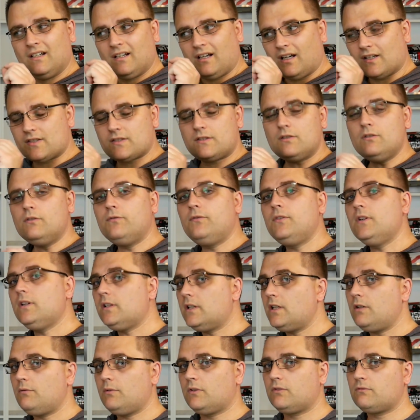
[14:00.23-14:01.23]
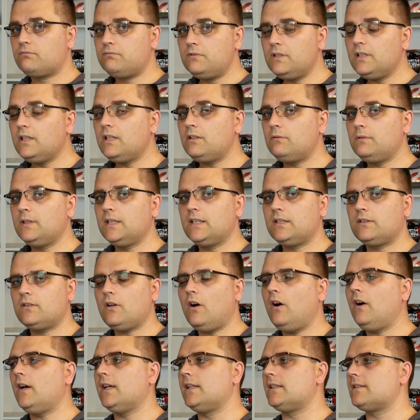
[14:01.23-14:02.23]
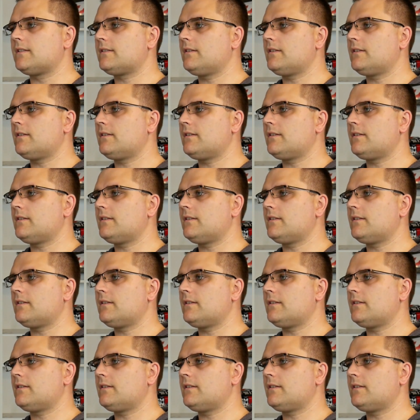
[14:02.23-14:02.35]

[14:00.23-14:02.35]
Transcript: I still feel that it was really, really tight.